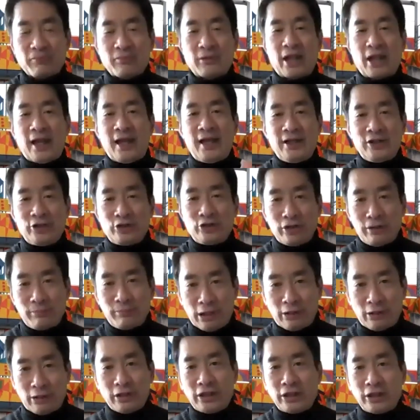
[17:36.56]
Asian
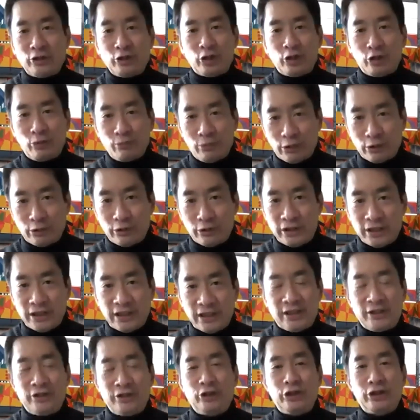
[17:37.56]
American community
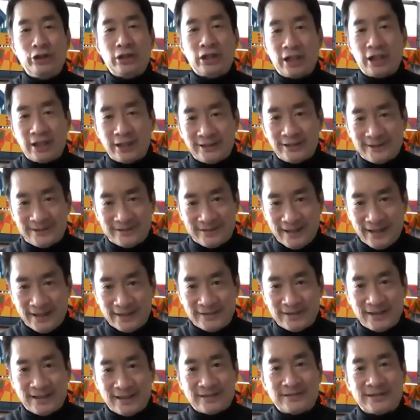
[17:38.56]
in the United
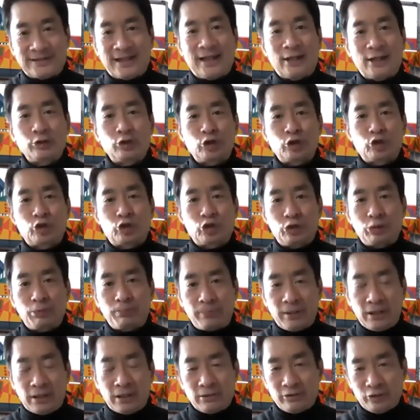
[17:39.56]
States has now
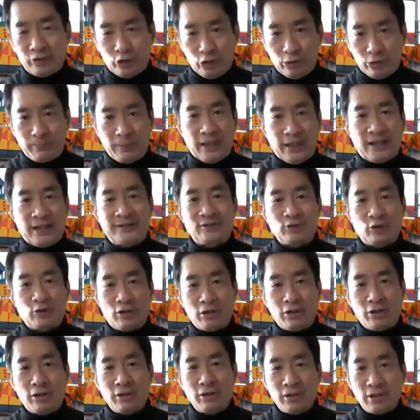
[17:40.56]
surpassed
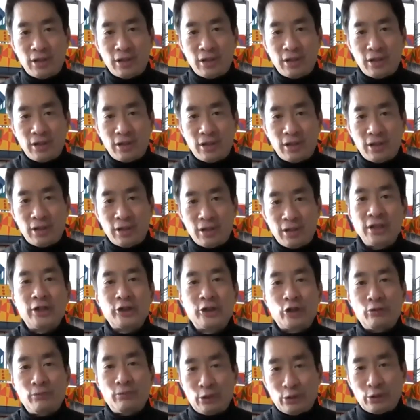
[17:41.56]
all other
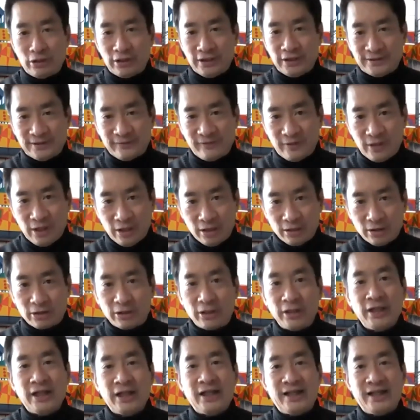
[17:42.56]
communities of color
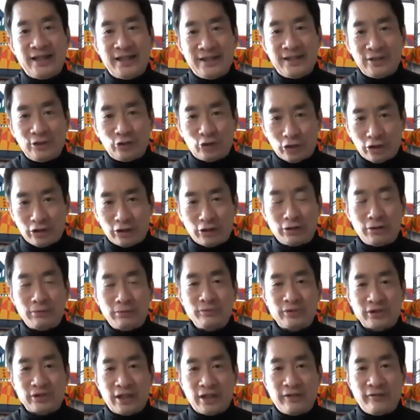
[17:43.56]
in
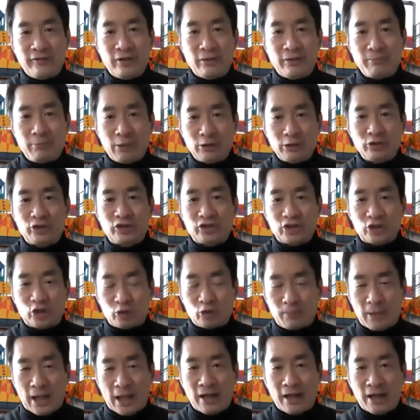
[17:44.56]
terms of the most
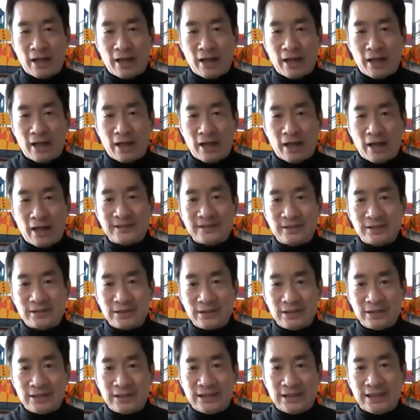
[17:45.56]
disparities
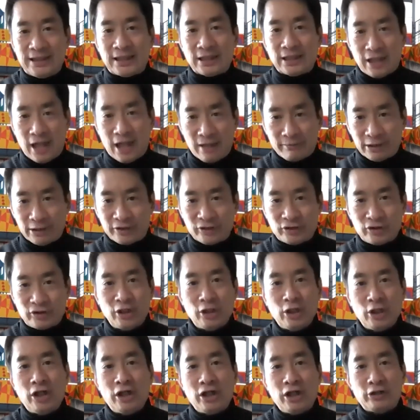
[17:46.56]
in economics.
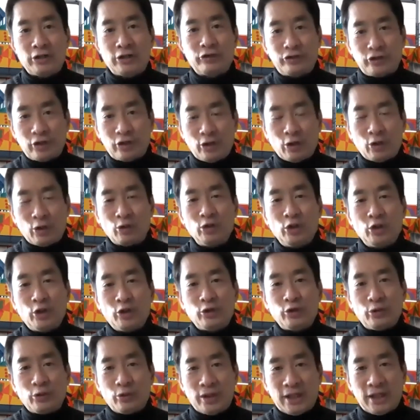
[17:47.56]
And so
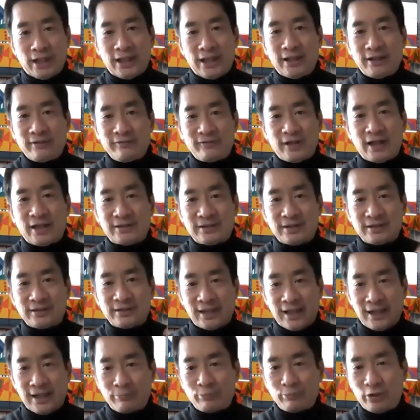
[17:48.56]
you have at the
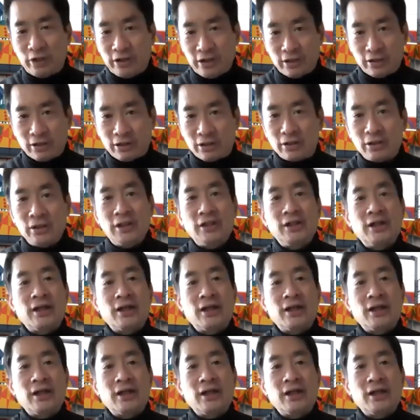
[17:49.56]
top tier